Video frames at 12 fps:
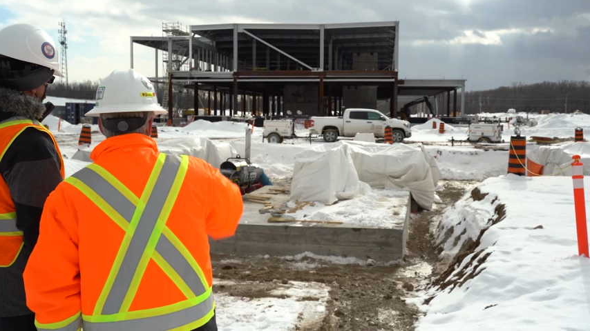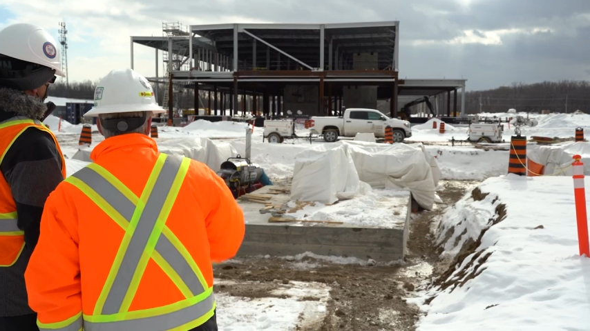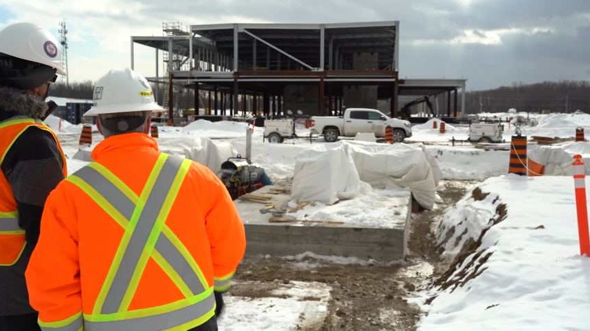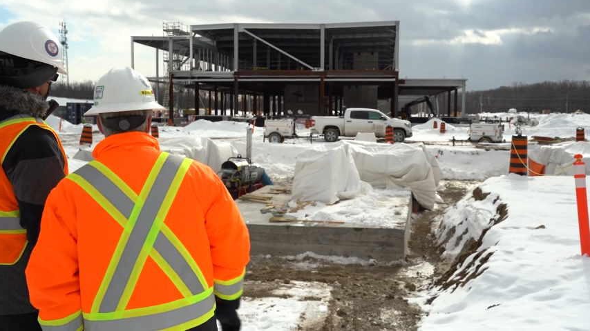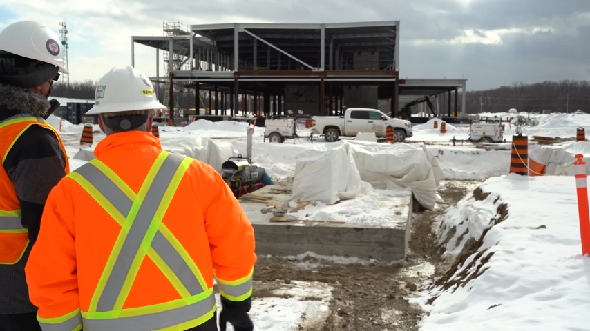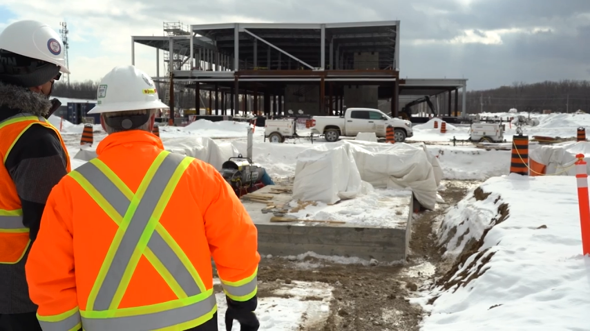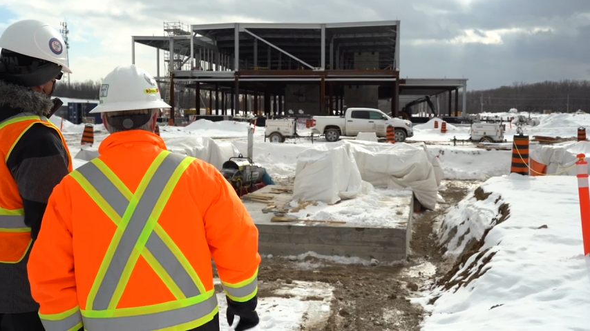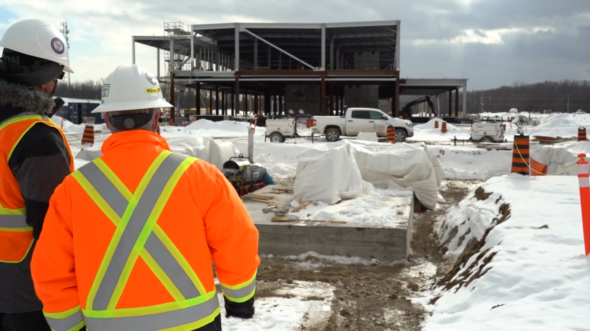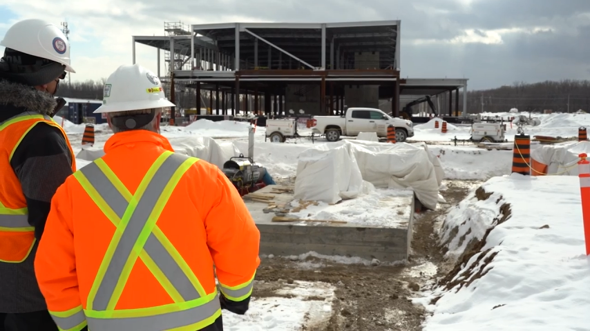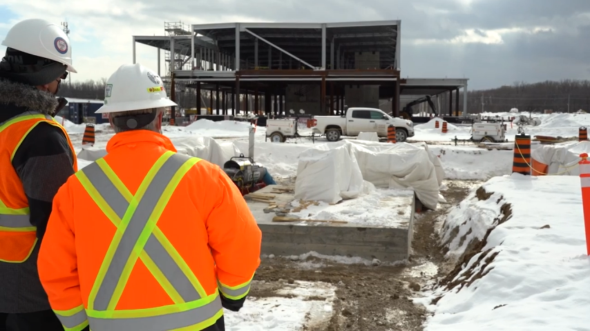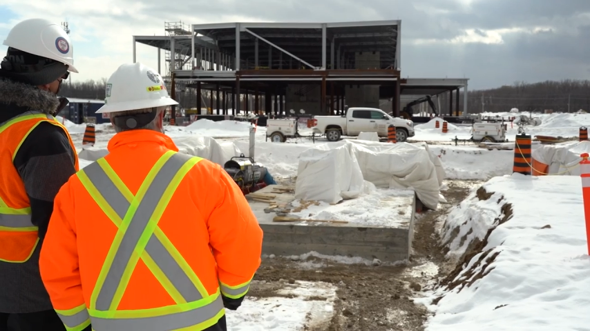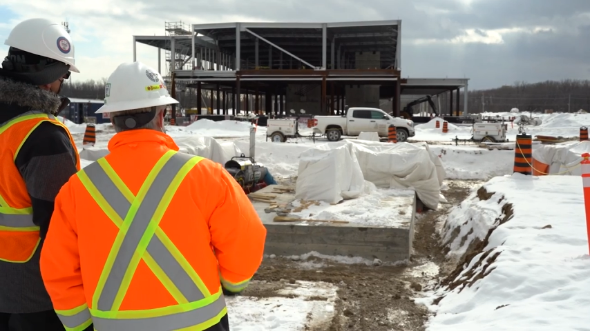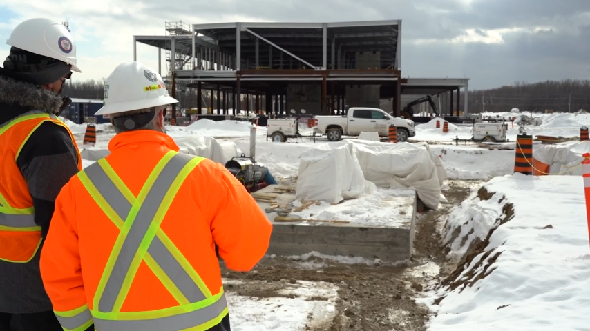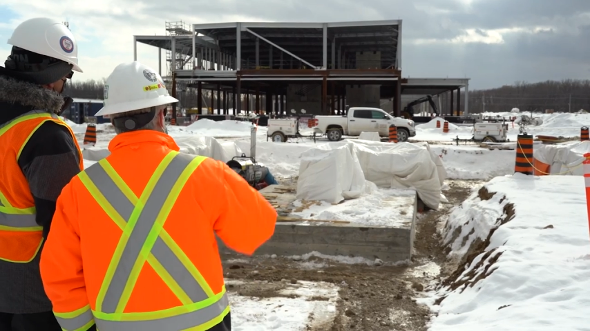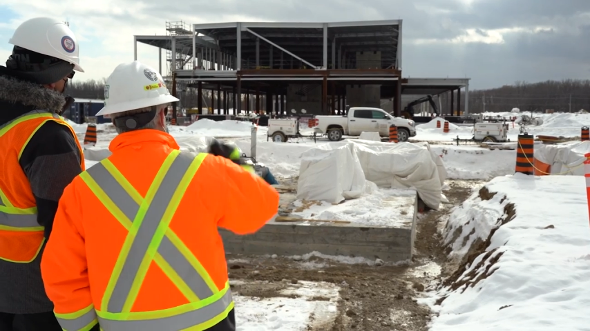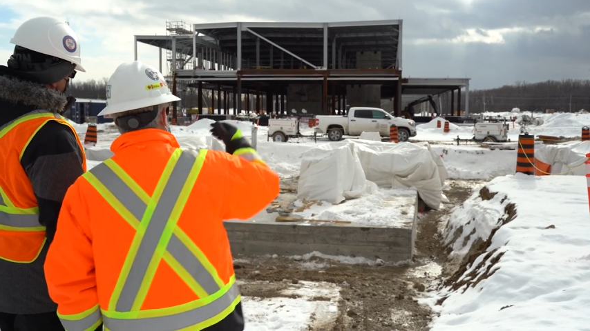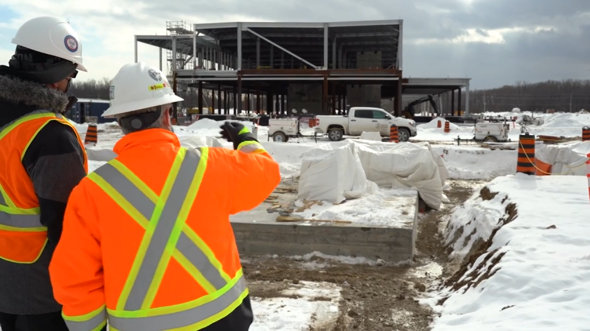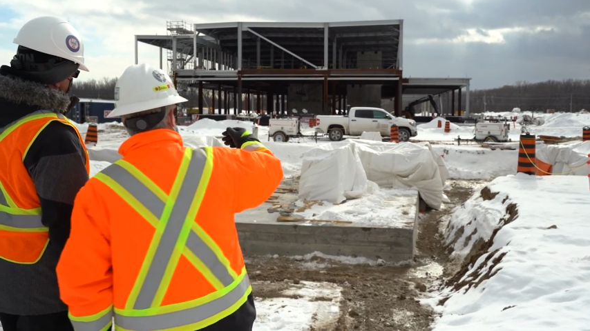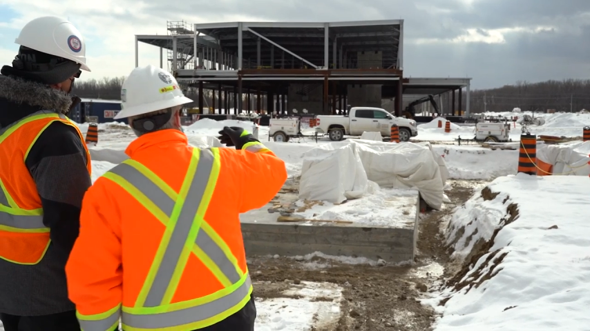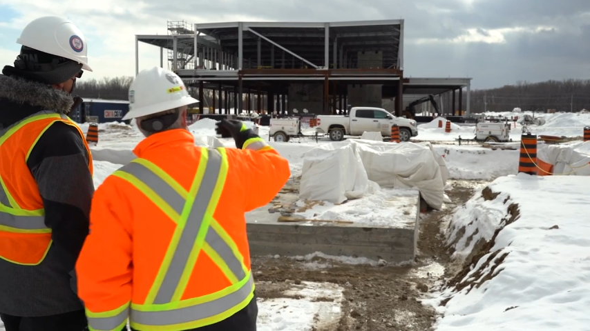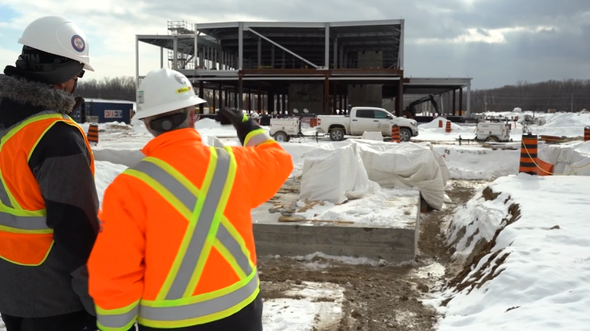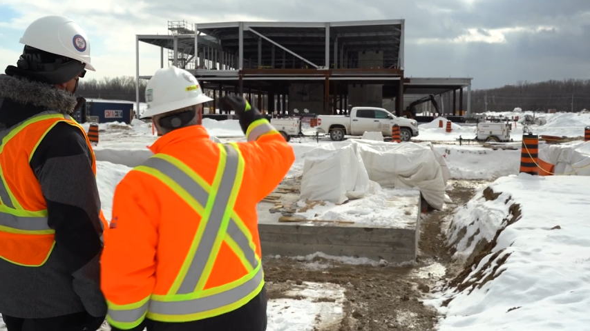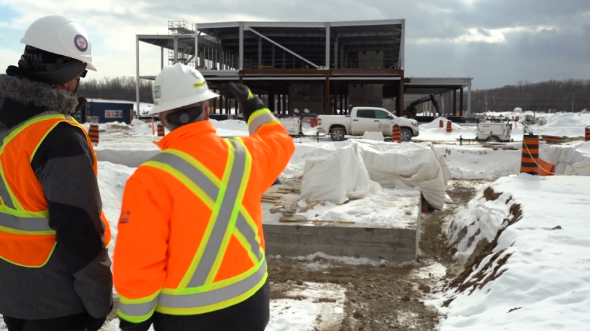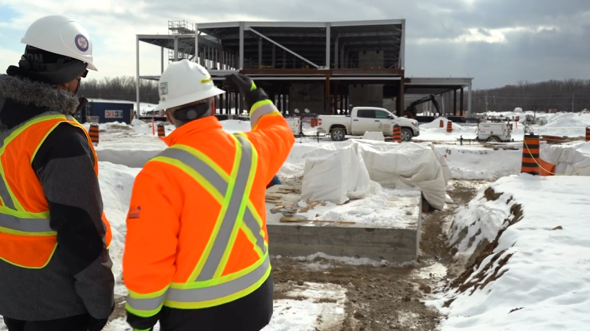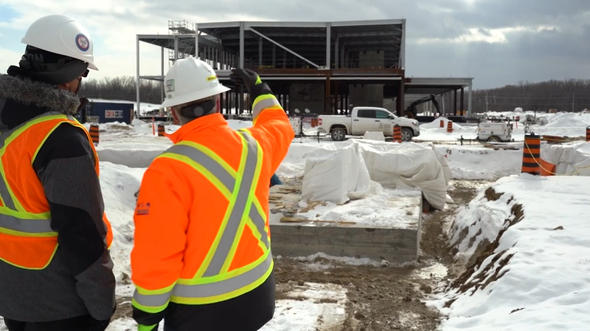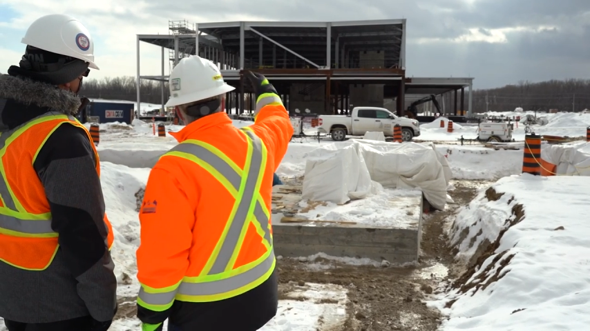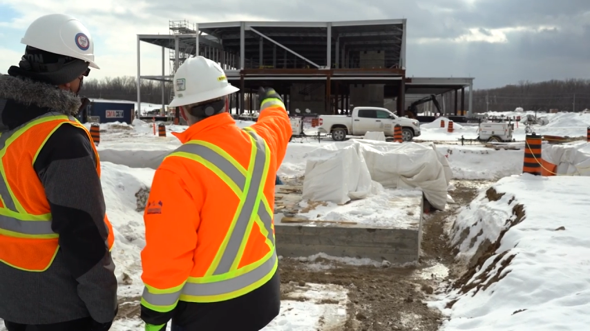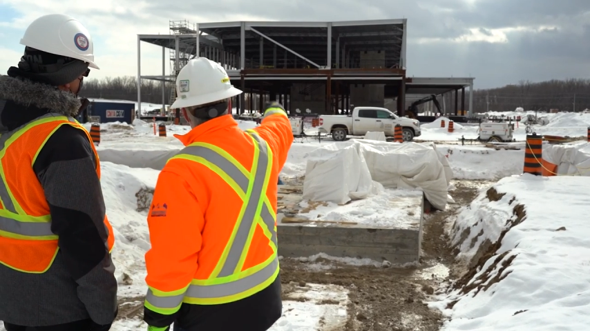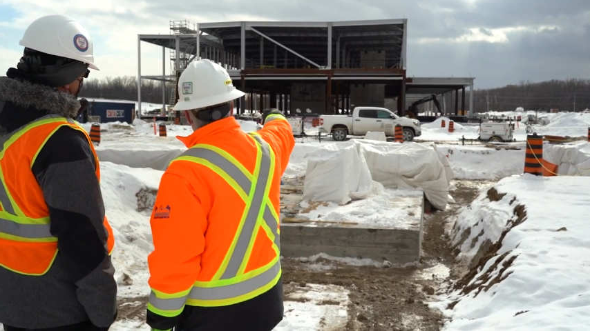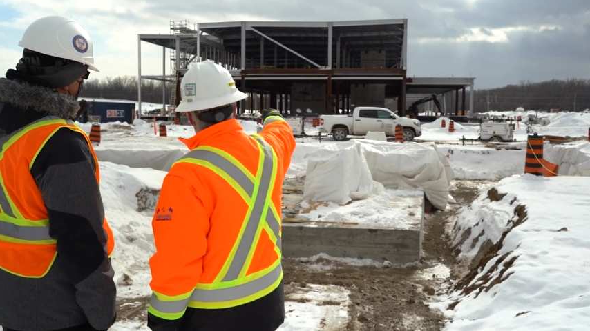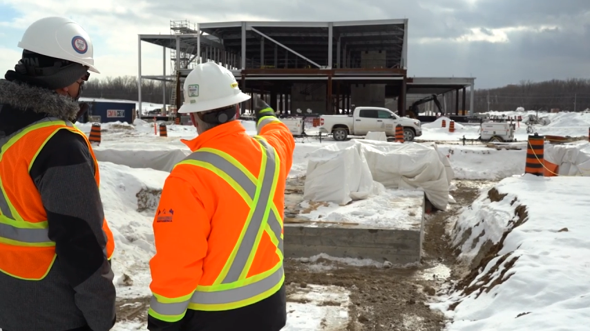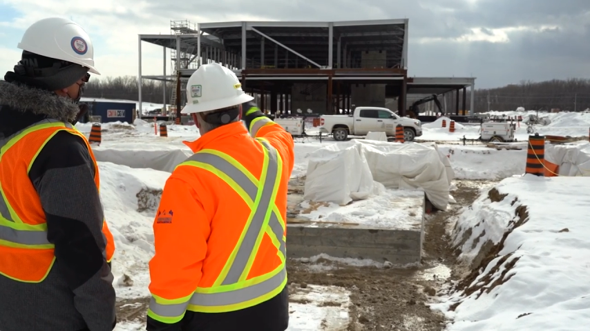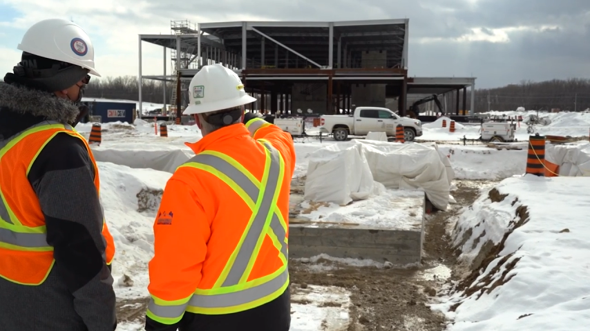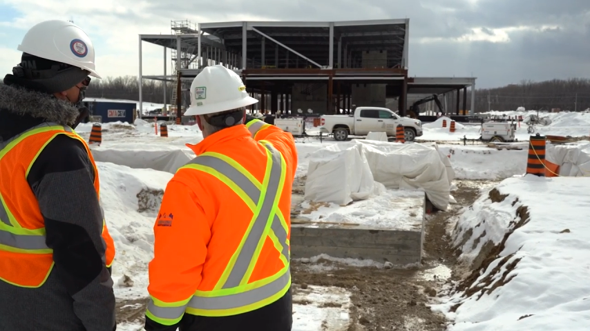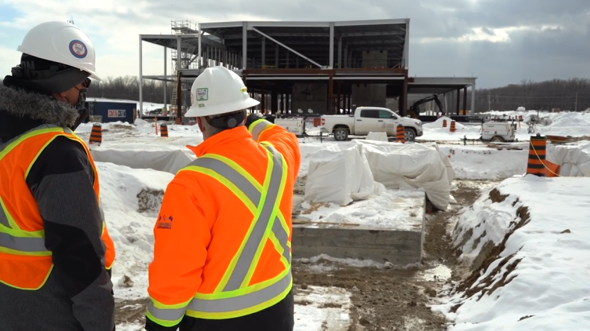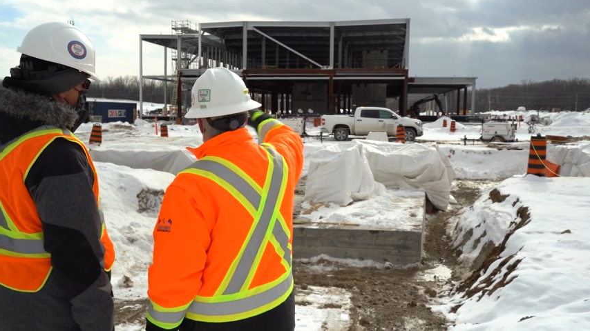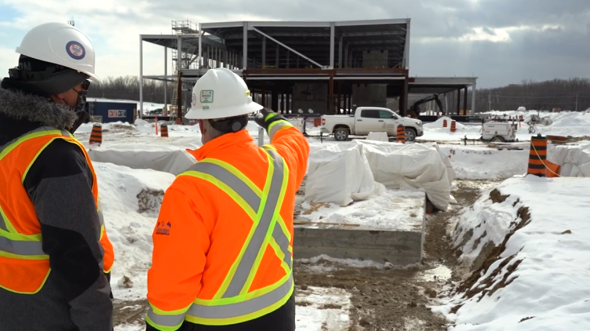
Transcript: [unreadable: no face in view]